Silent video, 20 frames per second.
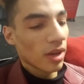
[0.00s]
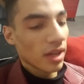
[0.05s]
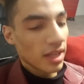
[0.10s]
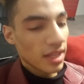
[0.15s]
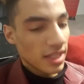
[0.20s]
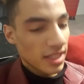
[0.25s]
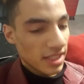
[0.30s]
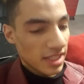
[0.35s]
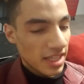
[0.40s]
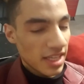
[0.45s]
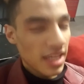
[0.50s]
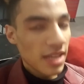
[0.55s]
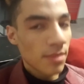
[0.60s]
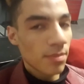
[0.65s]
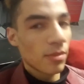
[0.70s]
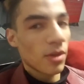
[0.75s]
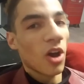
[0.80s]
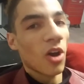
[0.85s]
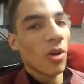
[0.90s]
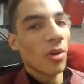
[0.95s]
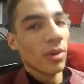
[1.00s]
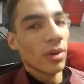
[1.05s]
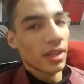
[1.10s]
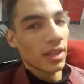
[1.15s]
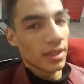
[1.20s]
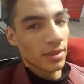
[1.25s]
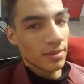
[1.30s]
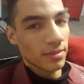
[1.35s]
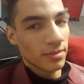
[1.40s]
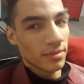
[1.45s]
and keep going.
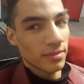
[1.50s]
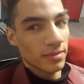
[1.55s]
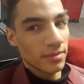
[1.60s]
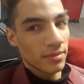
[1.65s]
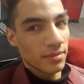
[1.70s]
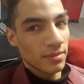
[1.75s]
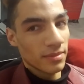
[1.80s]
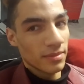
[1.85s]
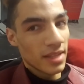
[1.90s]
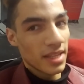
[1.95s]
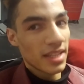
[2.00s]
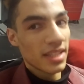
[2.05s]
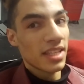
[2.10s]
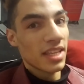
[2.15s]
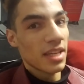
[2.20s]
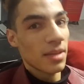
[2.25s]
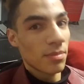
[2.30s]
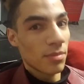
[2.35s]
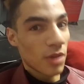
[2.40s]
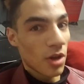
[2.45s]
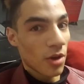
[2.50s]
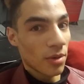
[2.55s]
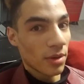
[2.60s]
And keep going.